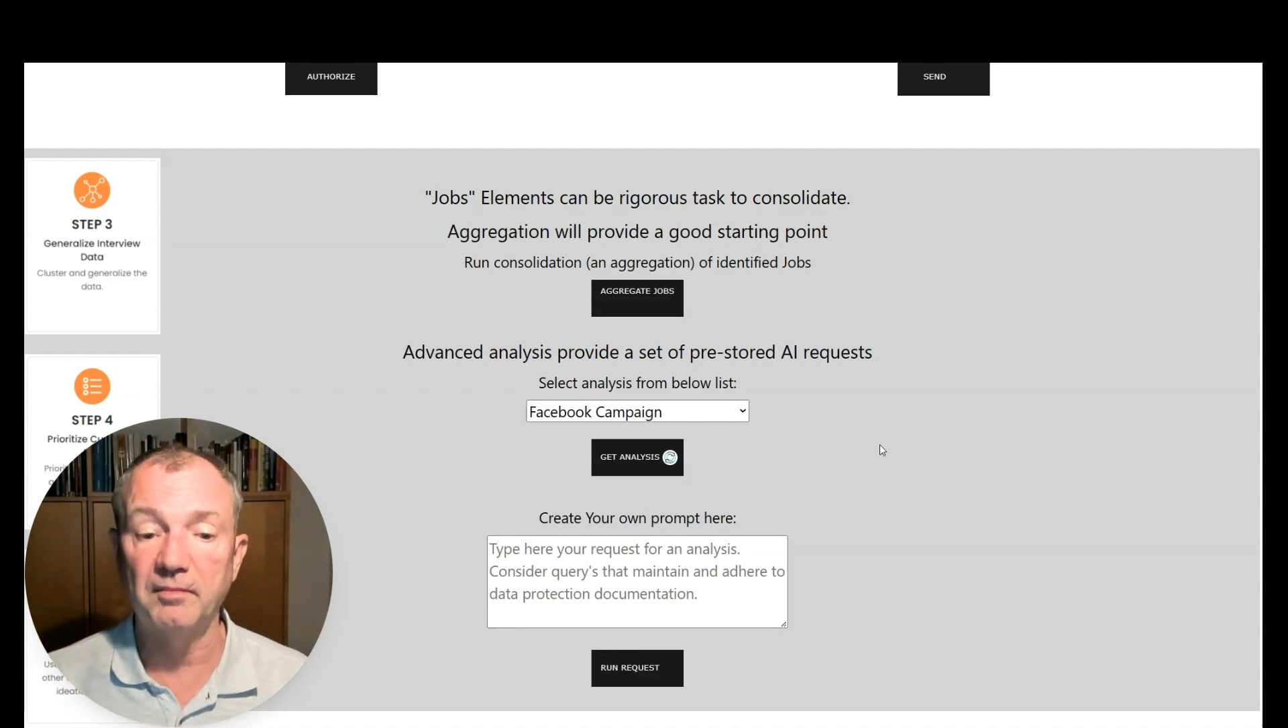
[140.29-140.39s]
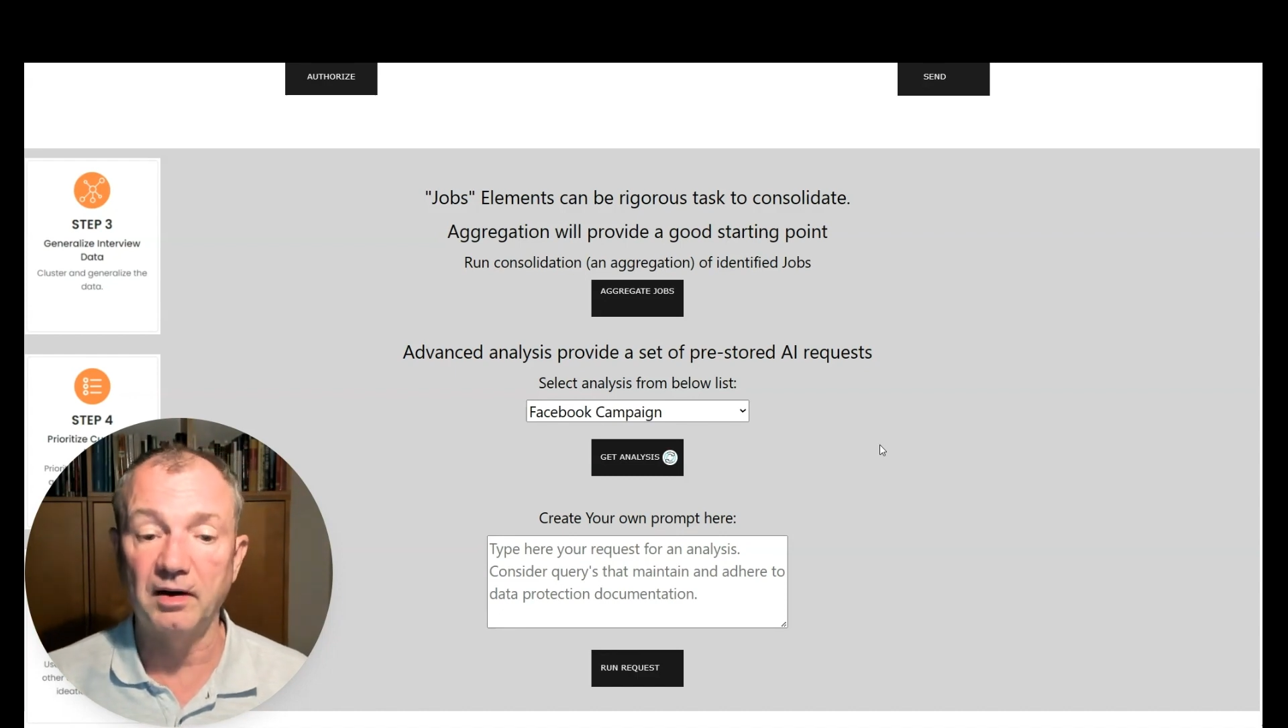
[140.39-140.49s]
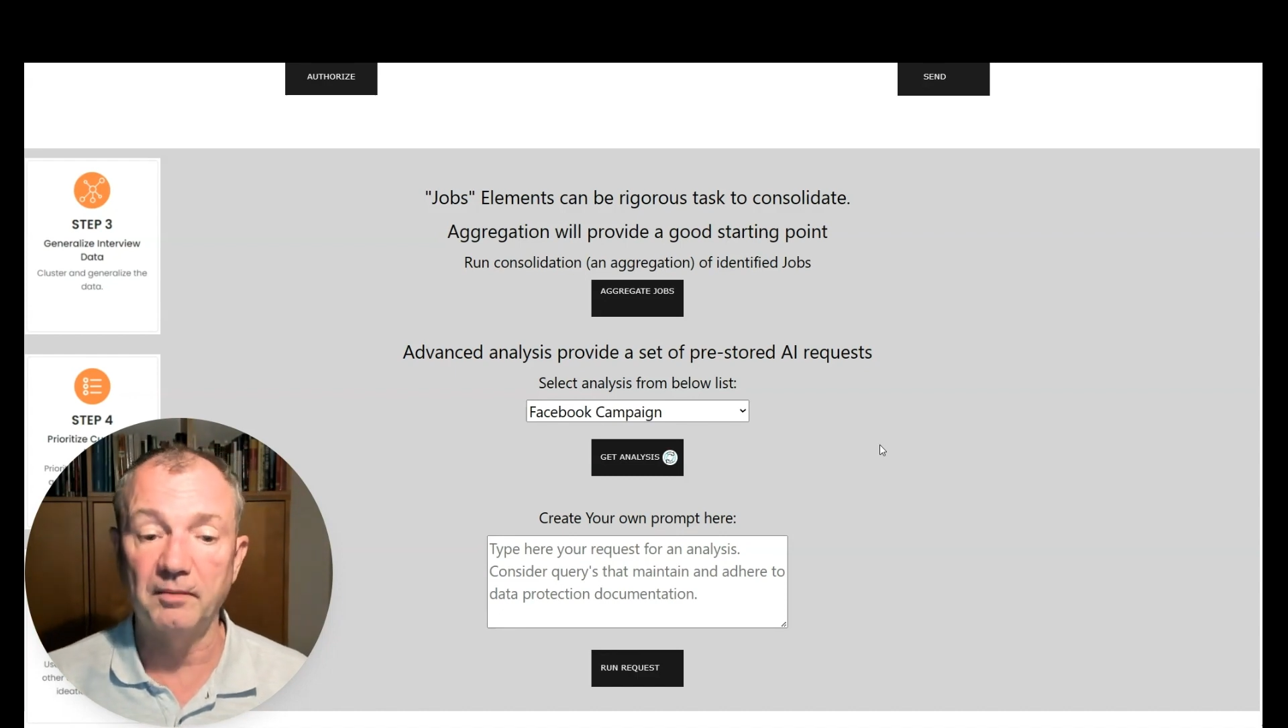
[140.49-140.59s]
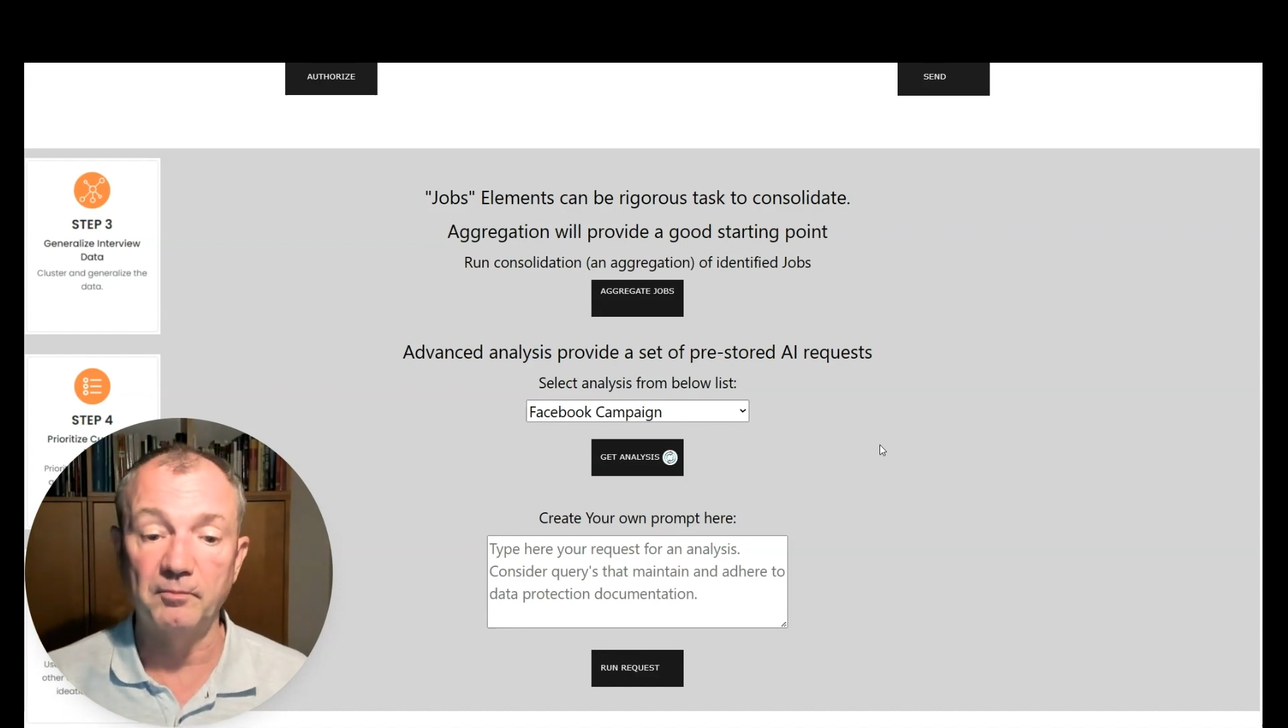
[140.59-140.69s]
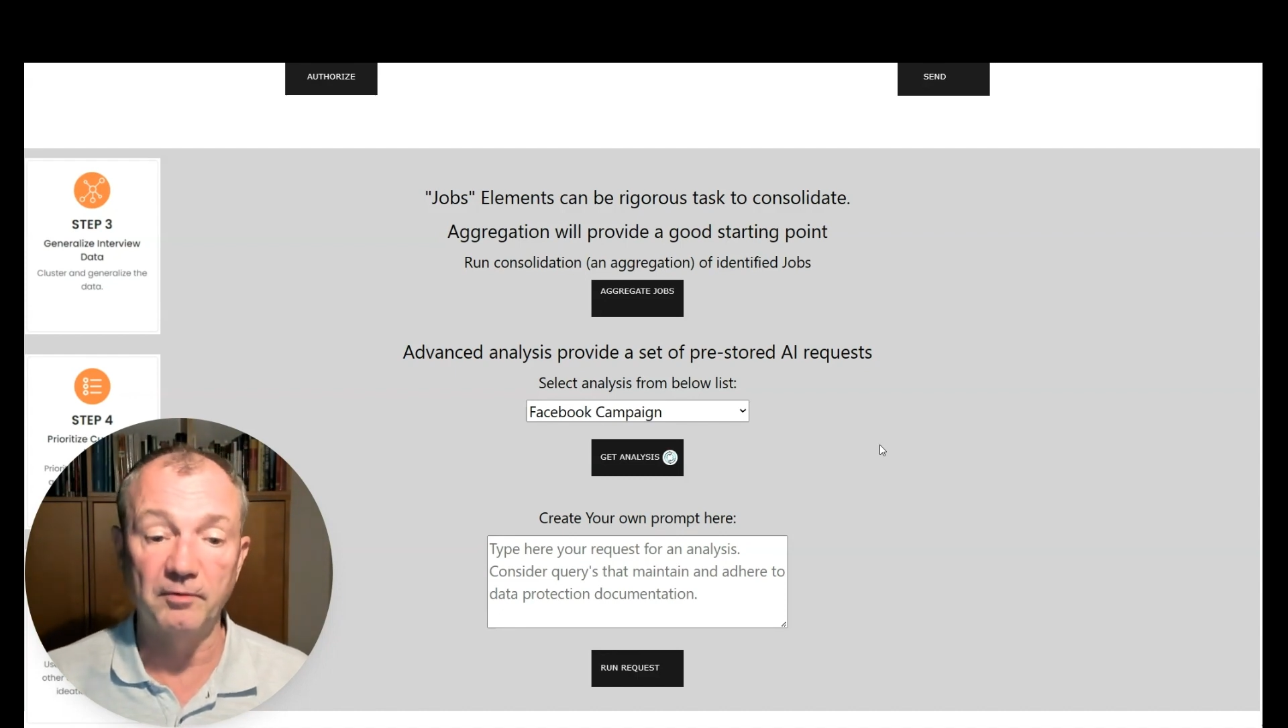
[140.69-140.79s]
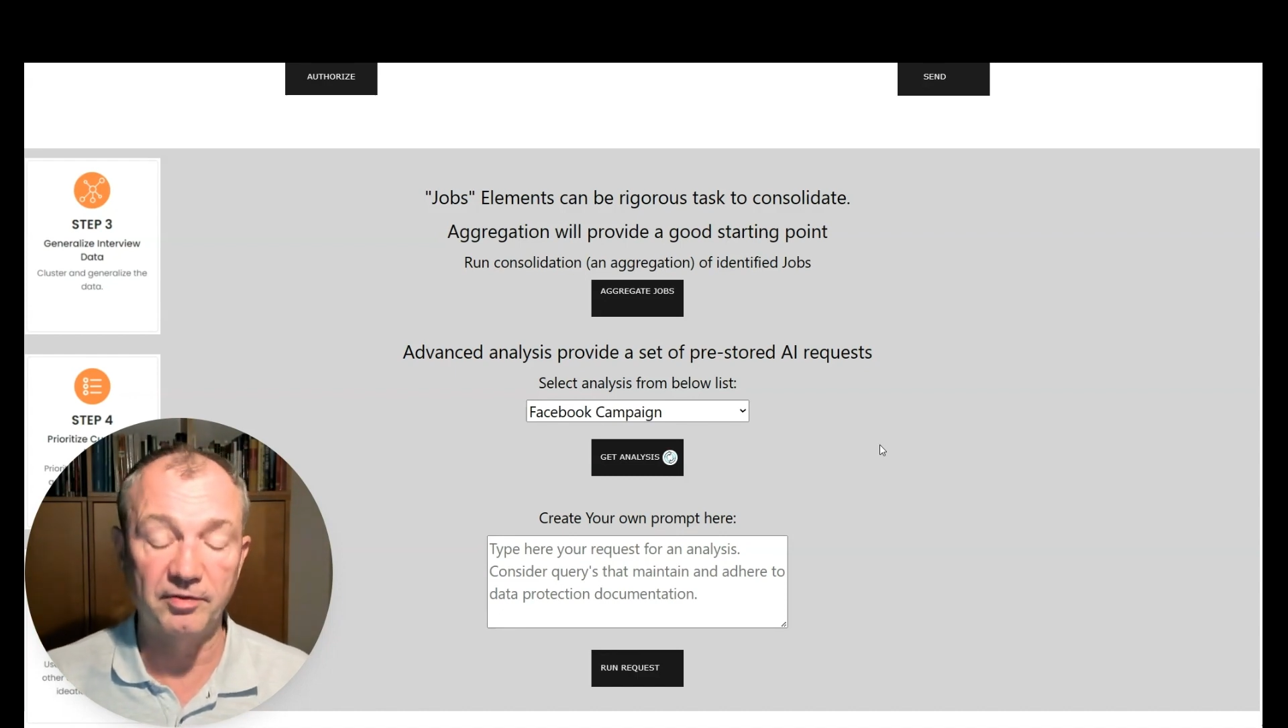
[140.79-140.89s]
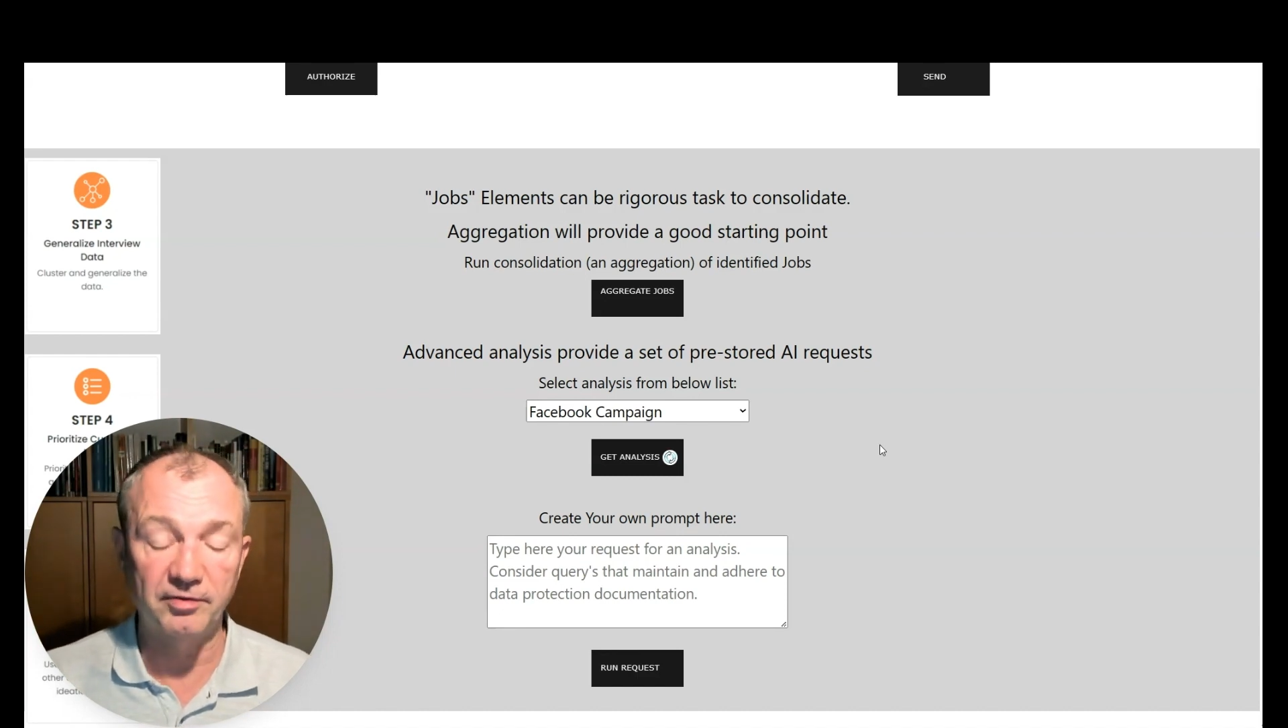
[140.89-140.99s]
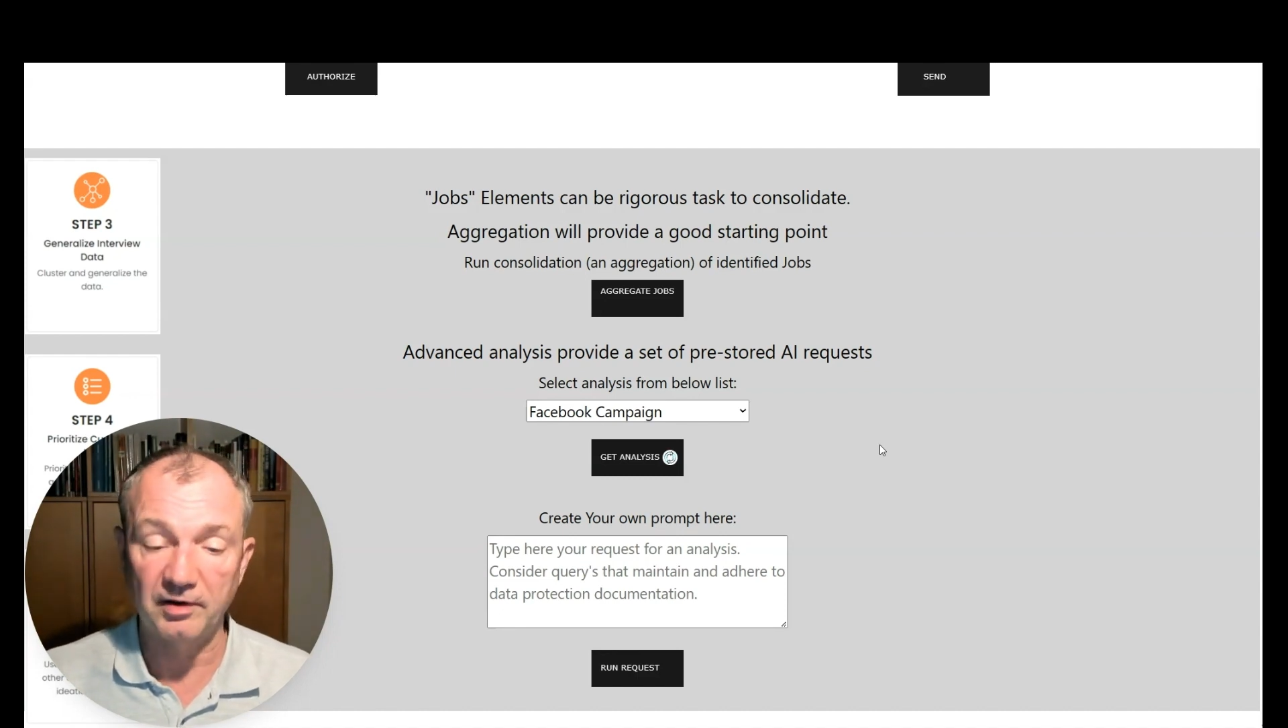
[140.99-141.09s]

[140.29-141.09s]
up with a